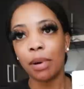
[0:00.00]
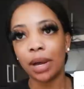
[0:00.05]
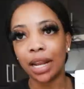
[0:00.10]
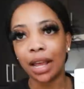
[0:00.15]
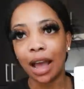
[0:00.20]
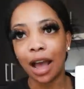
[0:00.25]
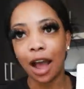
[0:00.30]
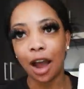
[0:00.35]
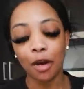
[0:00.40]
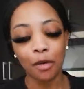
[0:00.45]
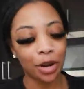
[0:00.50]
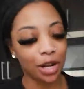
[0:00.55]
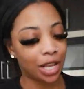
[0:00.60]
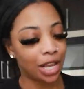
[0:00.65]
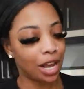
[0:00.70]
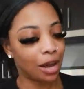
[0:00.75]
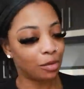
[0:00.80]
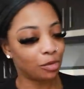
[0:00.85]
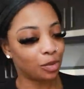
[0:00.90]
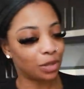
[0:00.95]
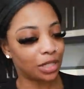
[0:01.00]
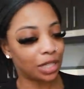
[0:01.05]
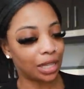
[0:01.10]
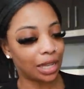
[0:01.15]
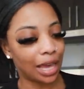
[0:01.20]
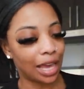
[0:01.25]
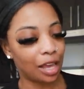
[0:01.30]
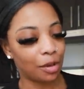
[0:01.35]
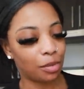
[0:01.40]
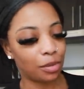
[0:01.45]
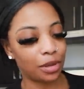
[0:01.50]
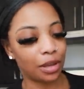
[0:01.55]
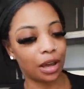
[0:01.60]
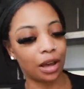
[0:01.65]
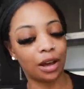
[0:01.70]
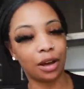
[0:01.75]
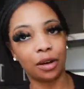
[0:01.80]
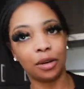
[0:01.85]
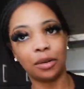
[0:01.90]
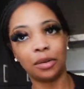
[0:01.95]
But it already comes with the label,
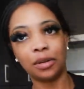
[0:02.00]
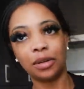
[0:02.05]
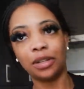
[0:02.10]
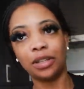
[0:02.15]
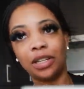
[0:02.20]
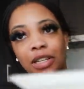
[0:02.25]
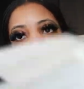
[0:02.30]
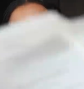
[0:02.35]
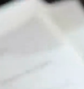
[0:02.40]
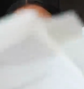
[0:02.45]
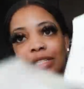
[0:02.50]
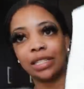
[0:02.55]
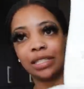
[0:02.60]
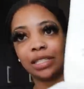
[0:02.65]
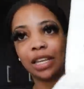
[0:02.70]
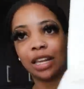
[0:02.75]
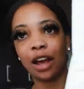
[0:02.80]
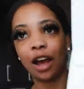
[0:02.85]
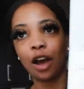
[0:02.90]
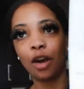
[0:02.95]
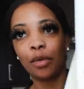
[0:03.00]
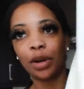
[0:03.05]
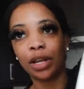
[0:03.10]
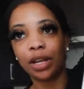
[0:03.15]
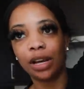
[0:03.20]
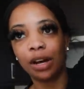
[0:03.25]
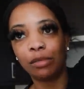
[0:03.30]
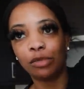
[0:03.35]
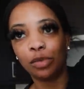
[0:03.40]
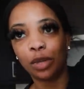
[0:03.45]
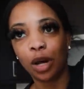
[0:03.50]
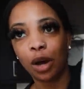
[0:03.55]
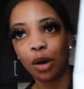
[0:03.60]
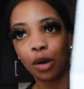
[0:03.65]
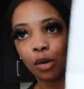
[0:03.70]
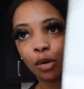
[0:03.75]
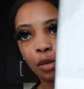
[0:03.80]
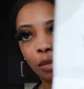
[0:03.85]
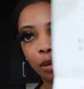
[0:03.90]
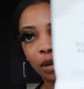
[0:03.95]
y'all. Look at this, it already comes with a whole